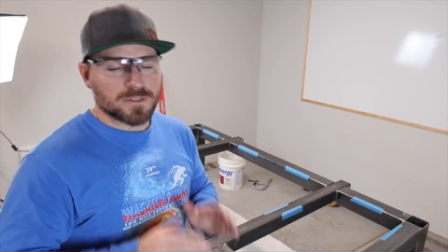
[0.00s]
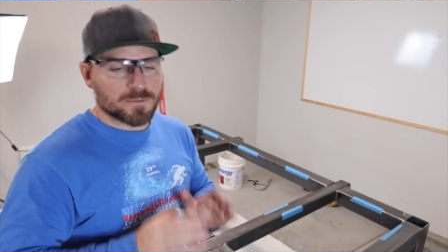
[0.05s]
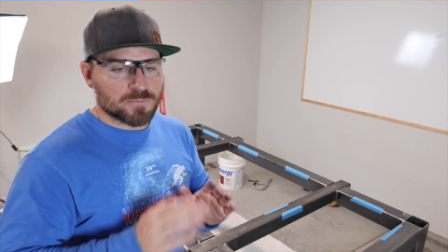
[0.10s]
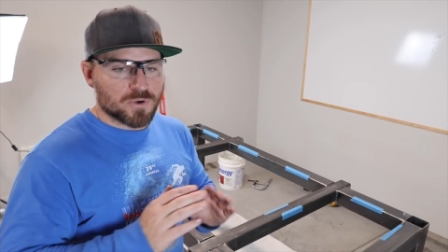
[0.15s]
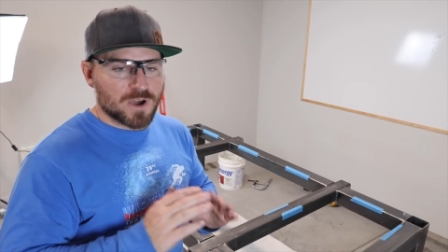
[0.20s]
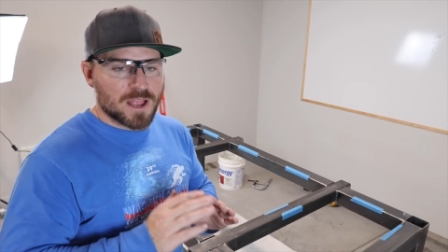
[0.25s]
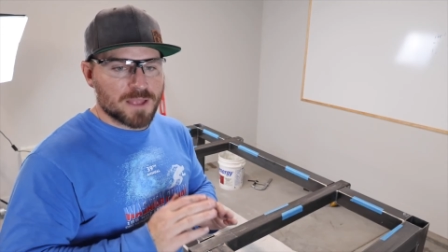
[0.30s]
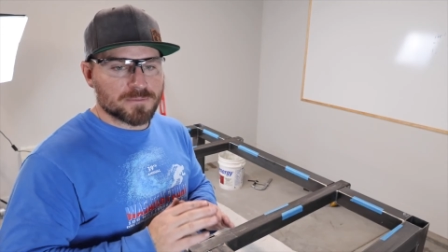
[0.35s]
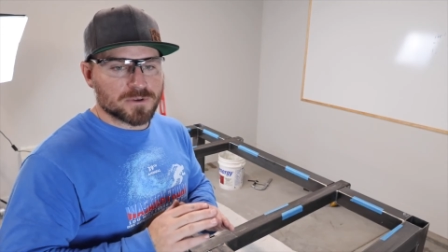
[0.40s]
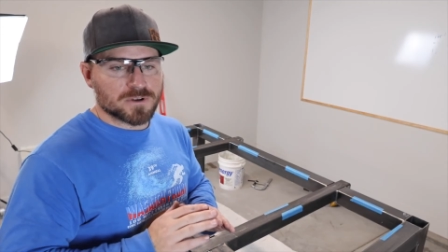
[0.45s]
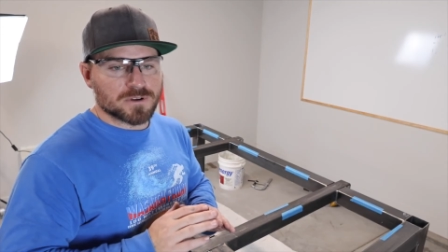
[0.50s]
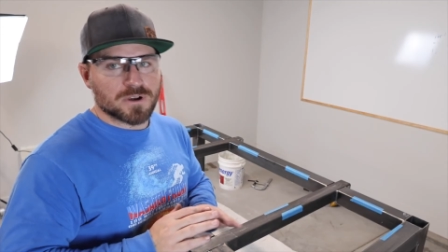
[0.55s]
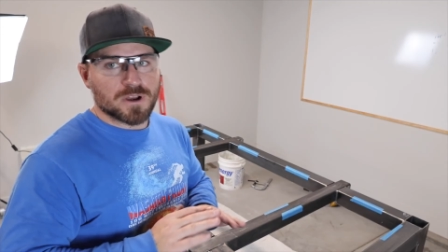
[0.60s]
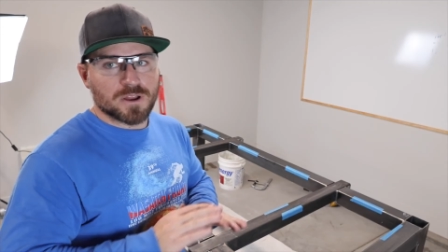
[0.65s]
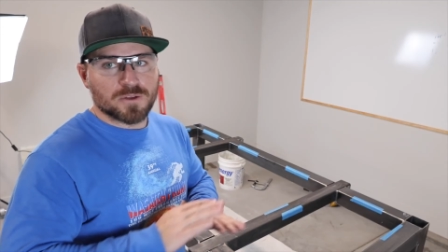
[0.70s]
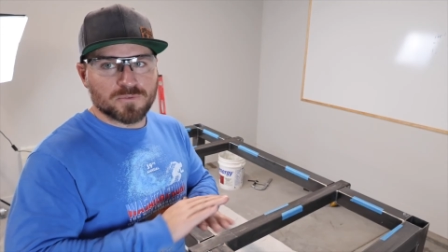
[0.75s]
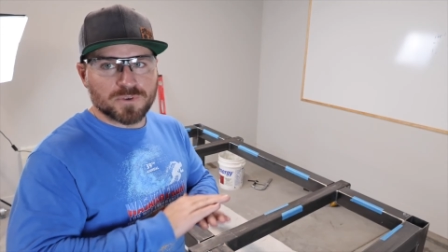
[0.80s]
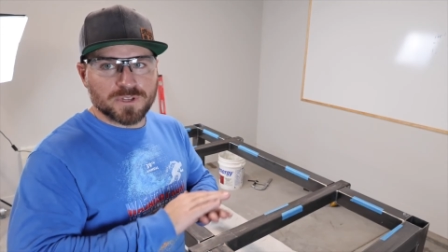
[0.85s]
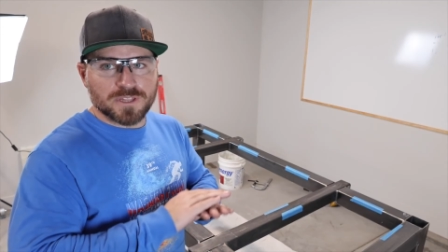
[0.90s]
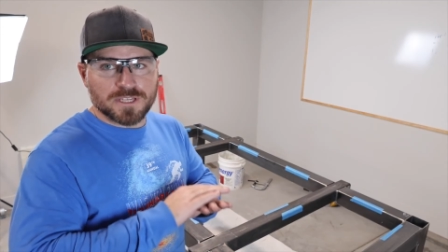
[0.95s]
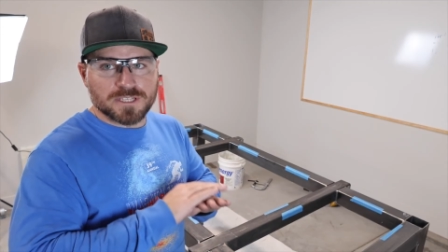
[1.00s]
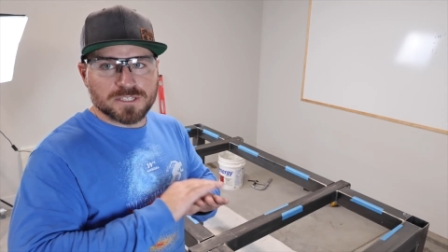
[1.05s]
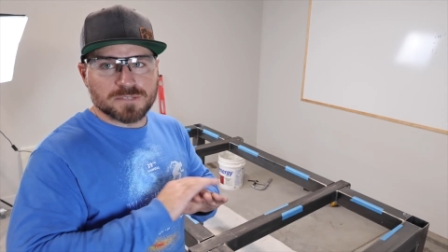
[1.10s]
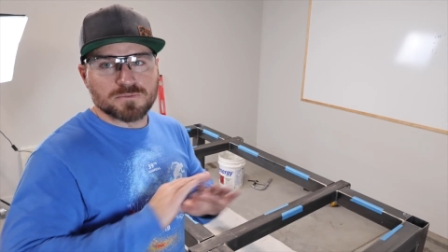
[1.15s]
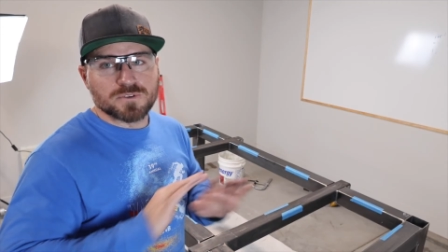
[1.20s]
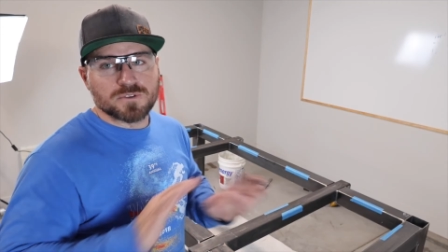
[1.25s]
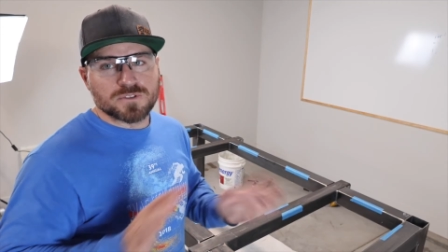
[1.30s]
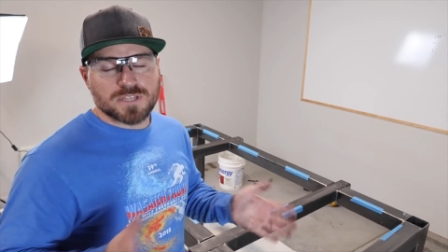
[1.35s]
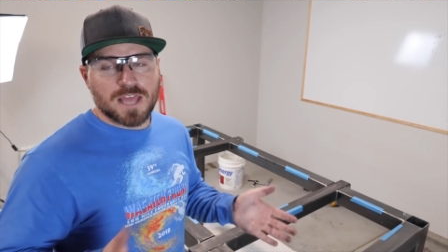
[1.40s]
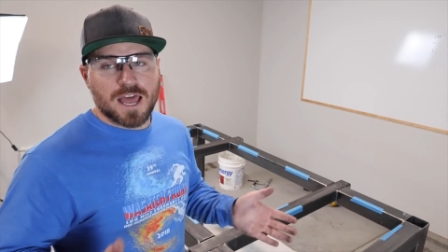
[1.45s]
The primer really
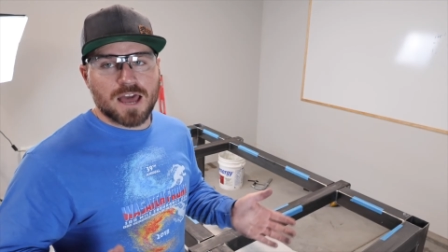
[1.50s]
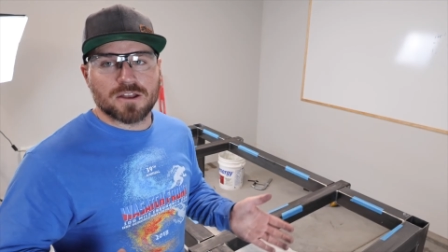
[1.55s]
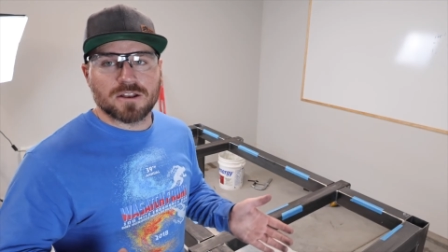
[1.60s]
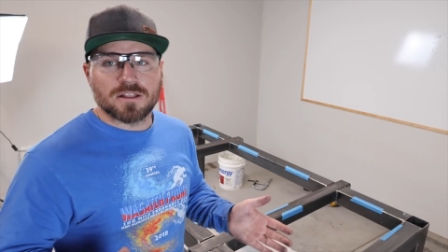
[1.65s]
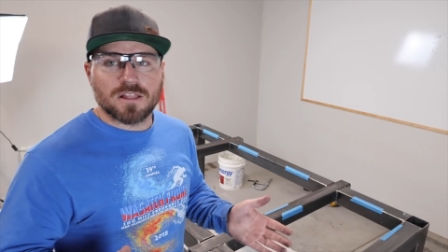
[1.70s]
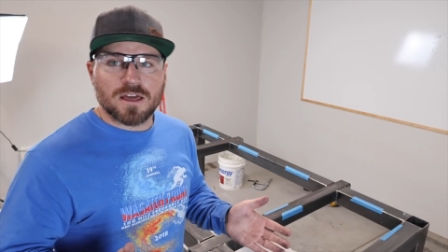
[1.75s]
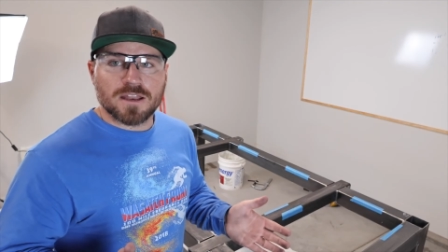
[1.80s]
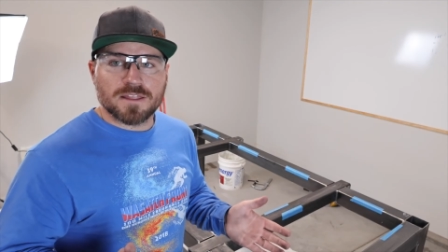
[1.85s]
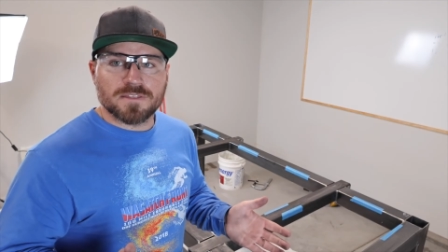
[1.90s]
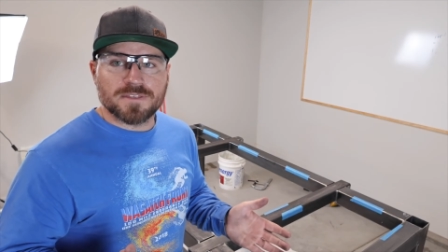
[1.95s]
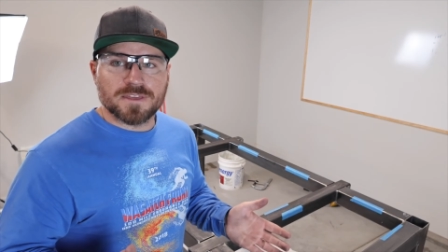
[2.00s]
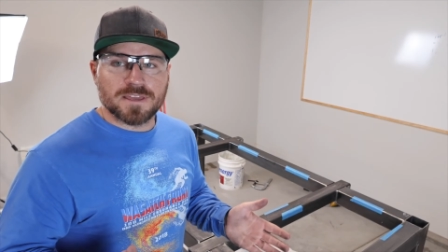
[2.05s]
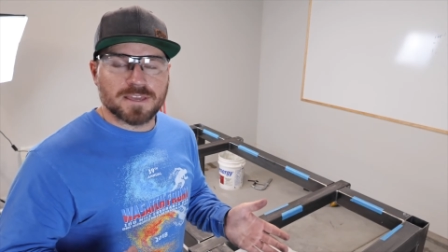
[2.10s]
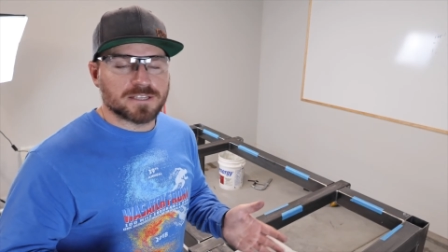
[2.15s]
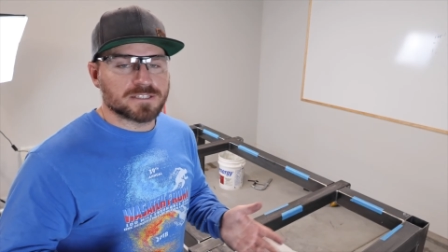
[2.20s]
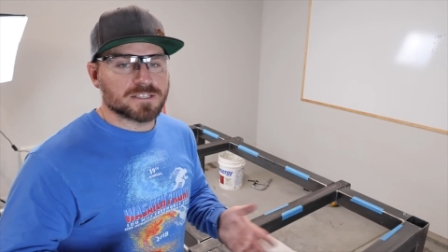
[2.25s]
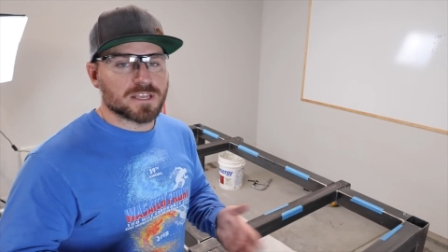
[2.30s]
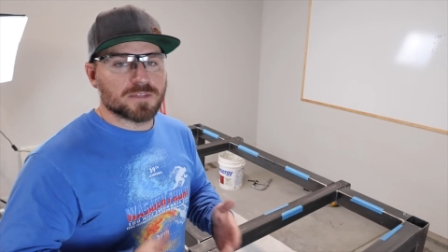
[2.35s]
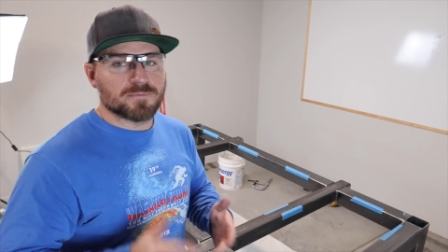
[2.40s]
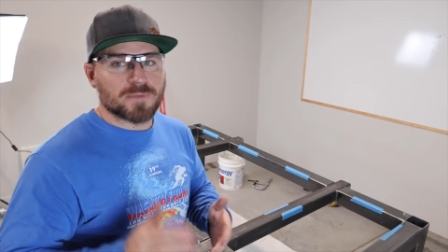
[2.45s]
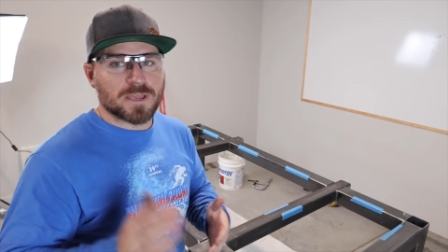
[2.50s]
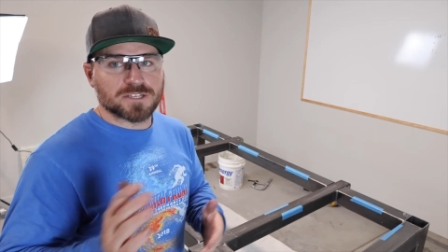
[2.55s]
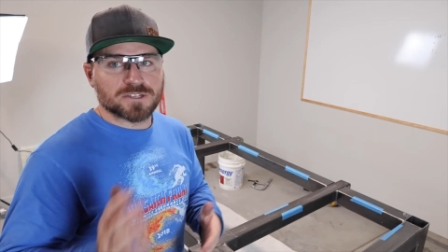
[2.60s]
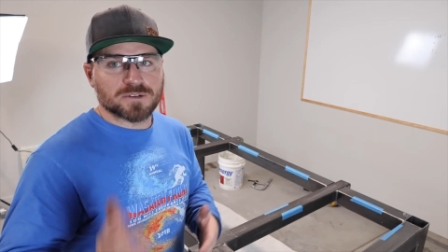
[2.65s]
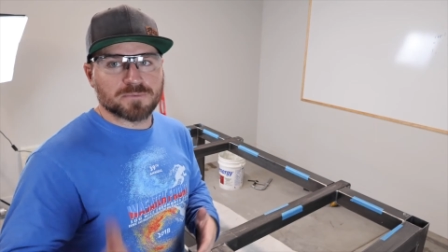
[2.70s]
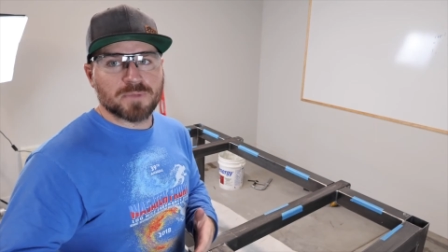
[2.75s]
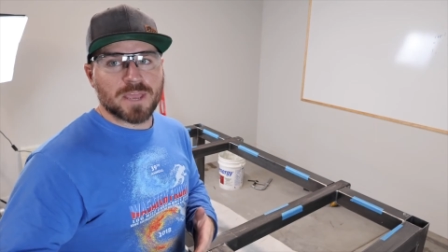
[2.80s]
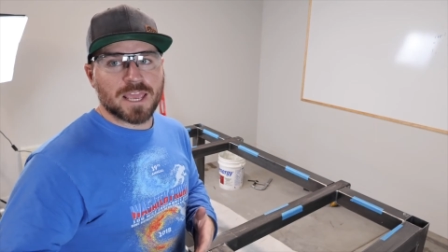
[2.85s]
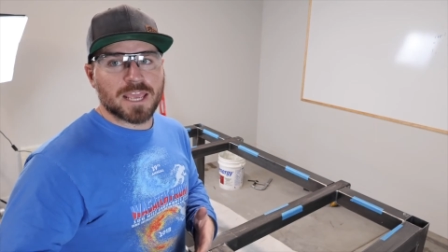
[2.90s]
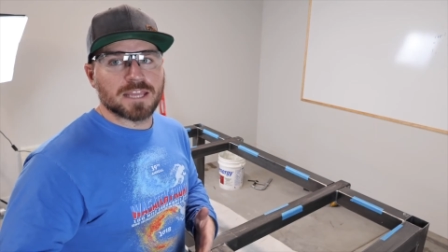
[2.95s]
smooths out a lot of things and makes
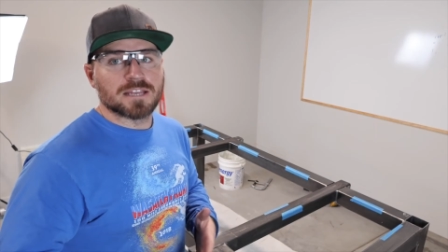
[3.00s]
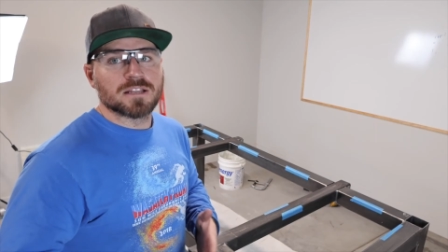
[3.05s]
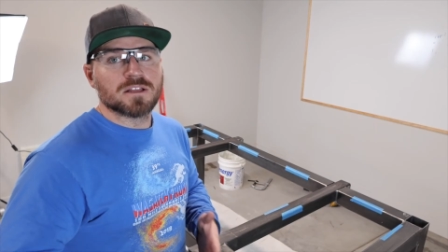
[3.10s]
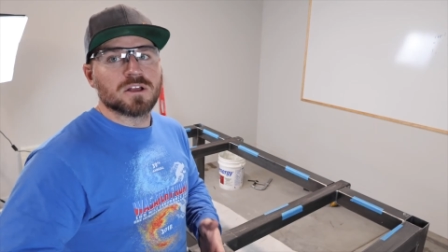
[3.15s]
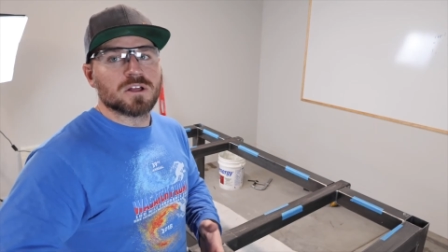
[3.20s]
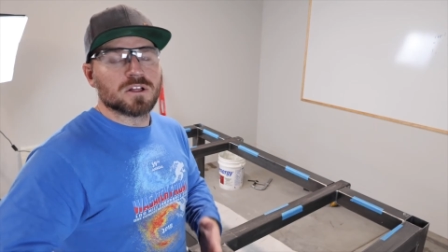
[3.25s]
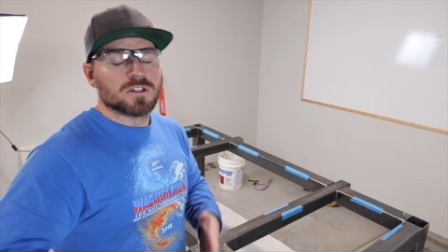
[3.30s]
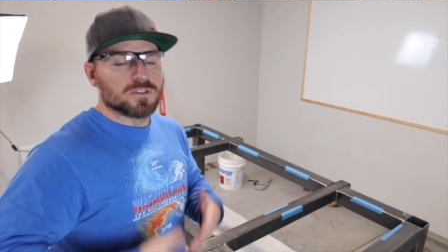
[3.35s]
your paint